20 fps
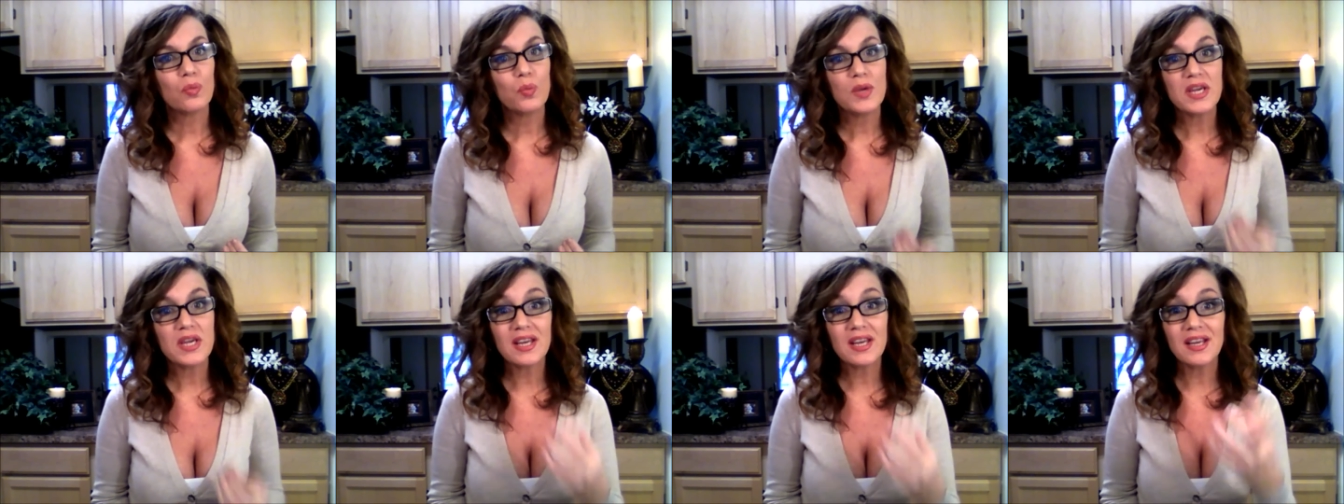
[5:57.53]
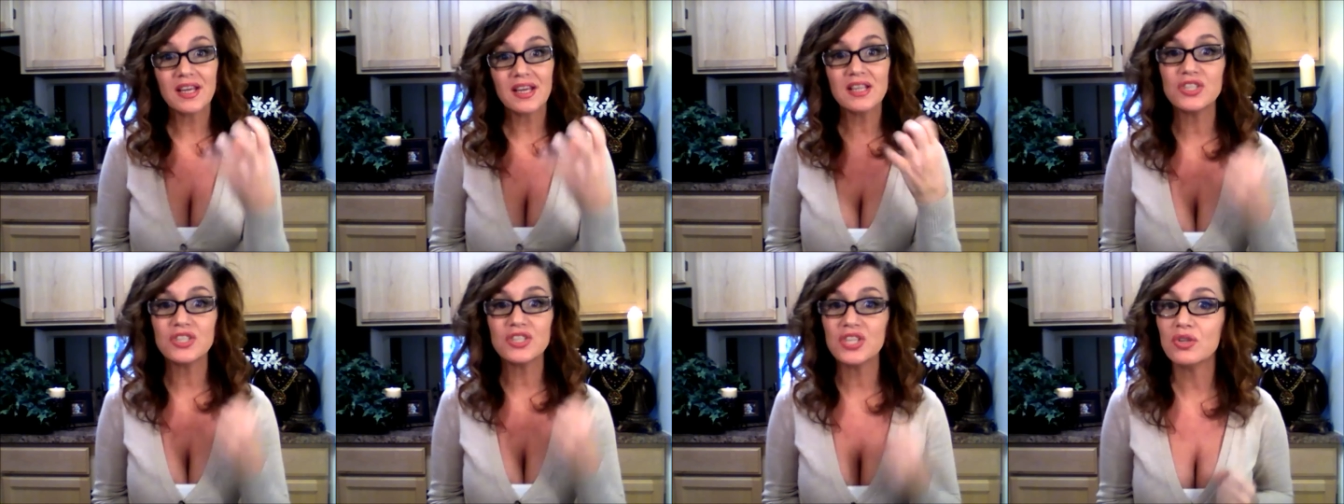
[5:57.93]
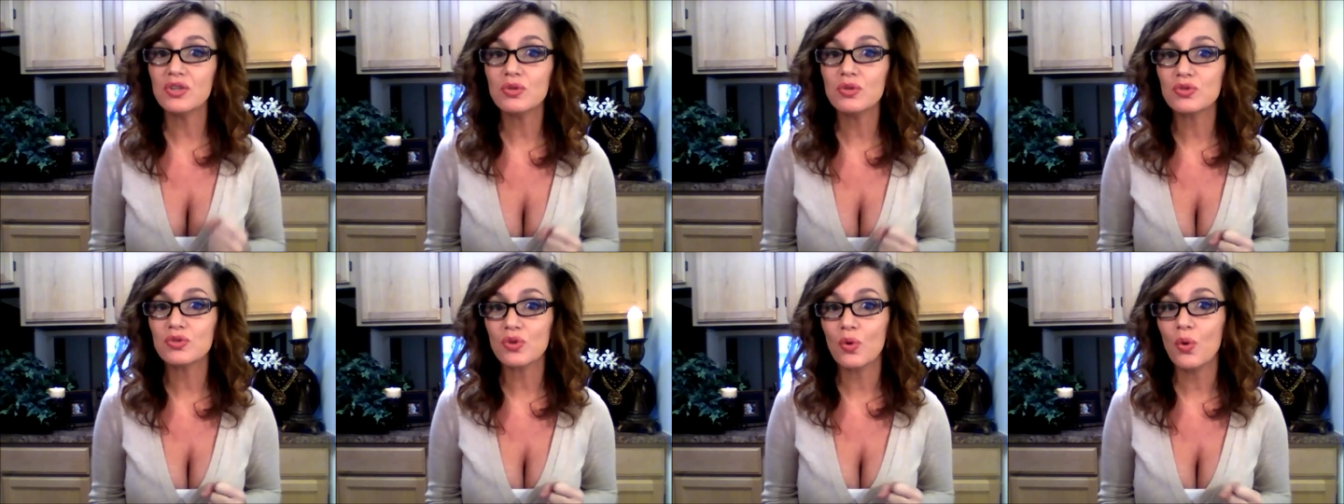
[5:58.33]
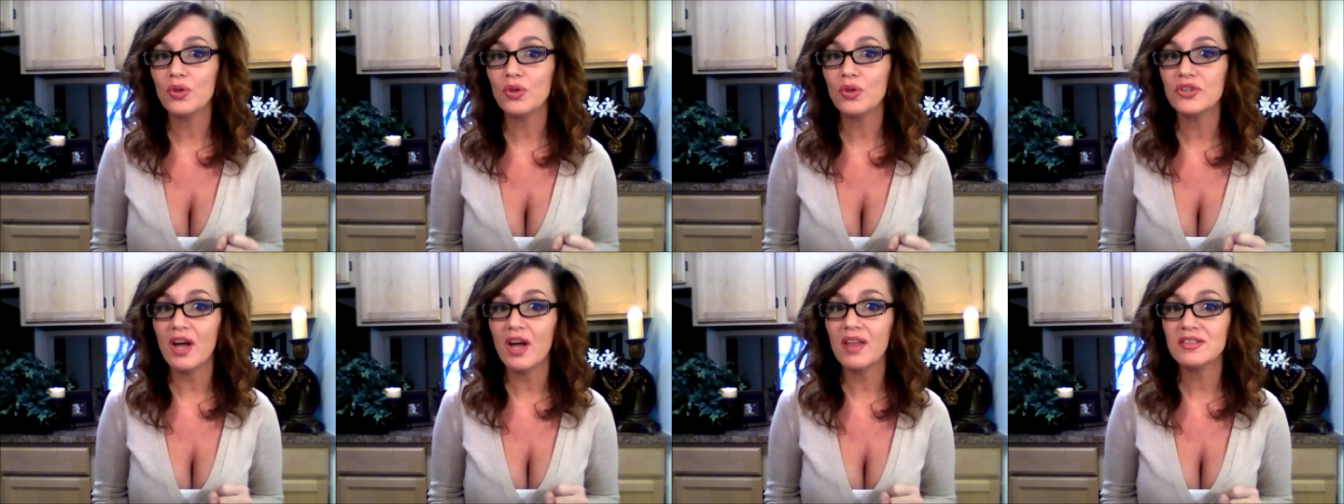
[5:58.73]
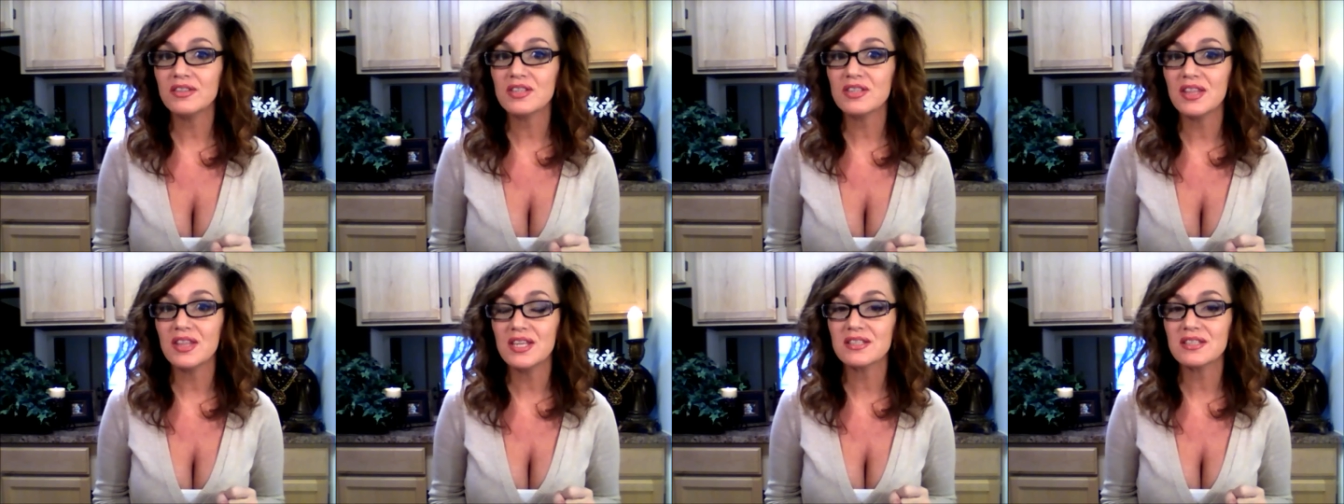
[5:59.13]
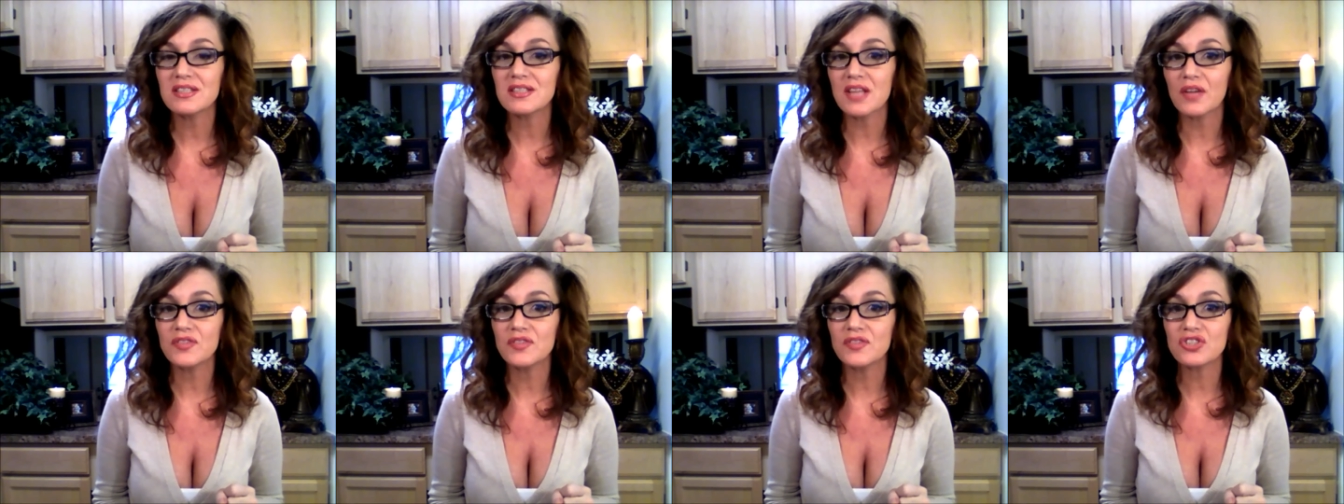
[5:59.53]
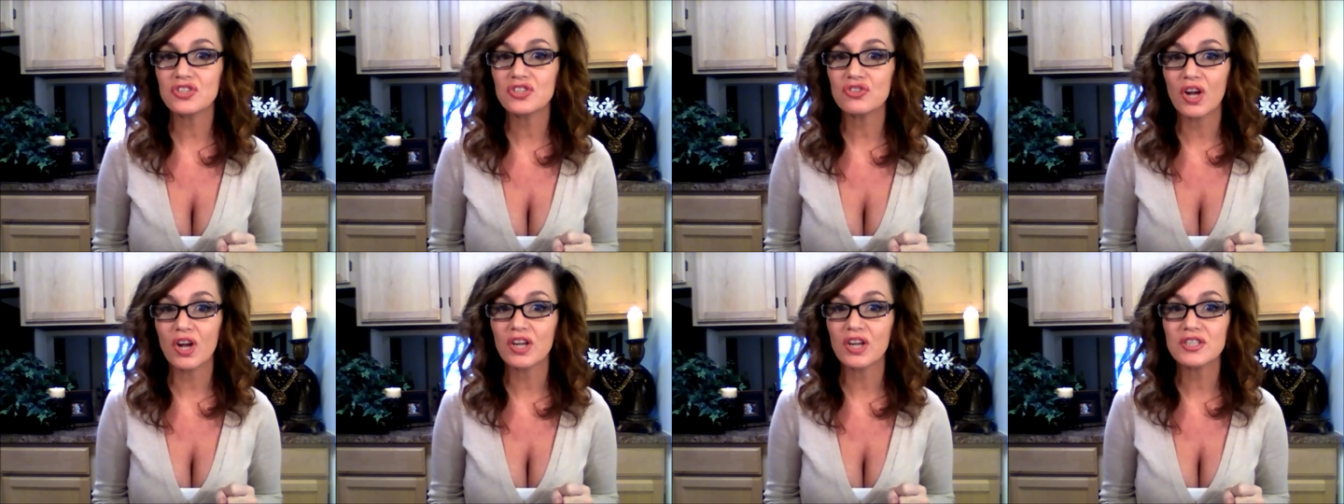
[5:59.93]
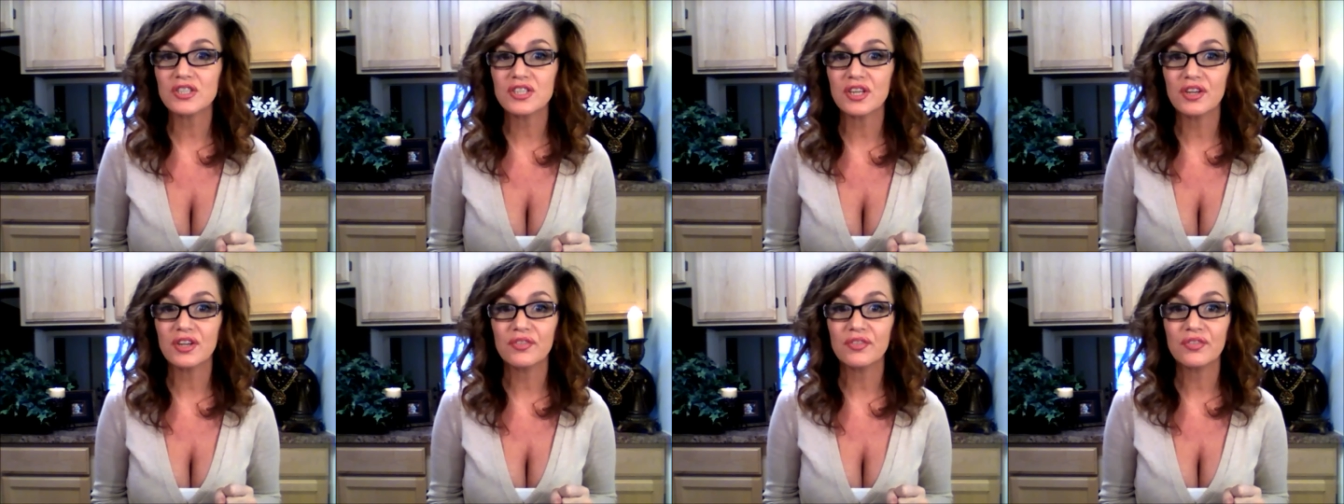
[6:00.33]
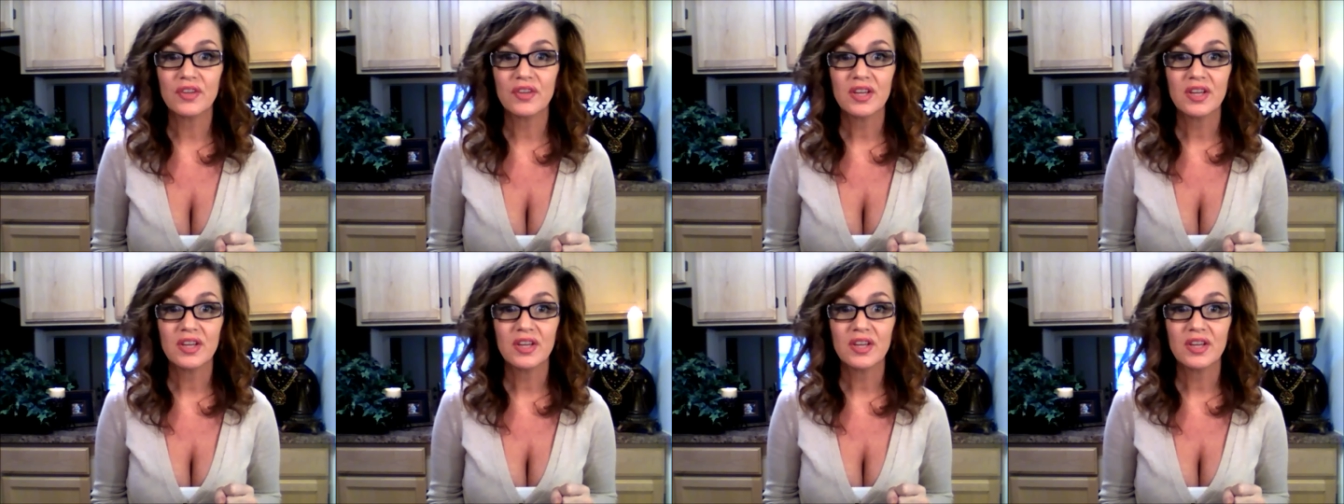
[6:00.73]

we can continue to hold on to these self-destructive